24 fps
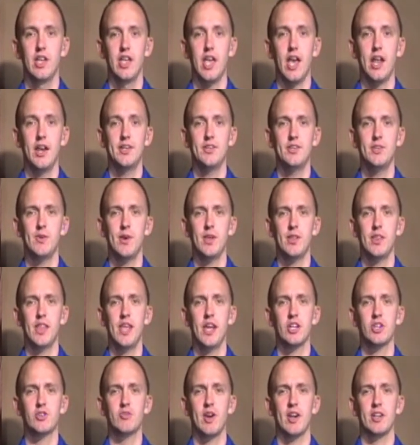NDSU
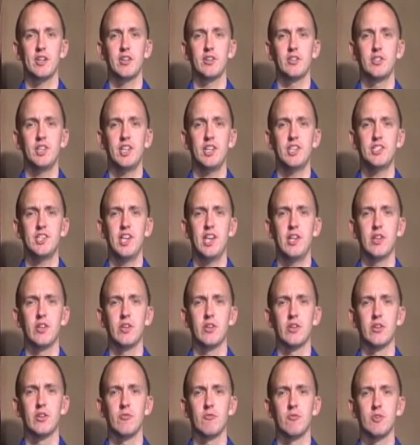athletic director Gene
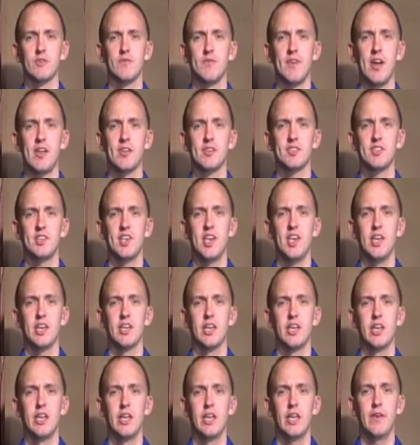Taylor was found saying,
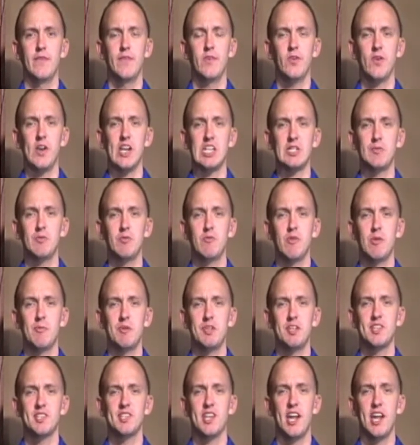"If you asked me when we
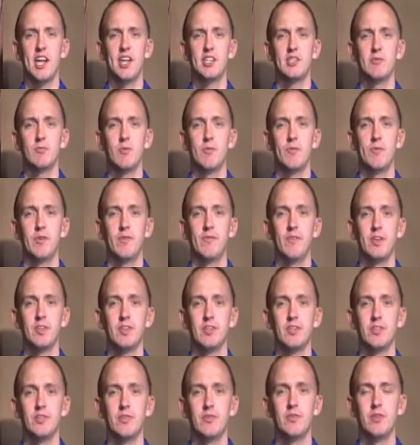decided to move from Division
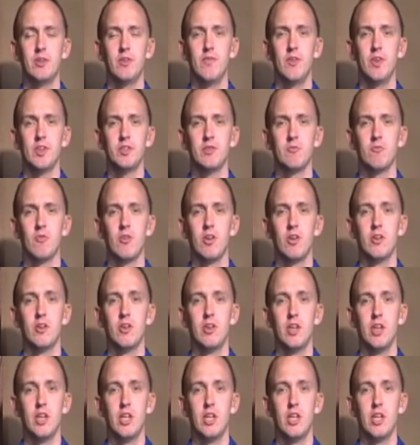II to Division I,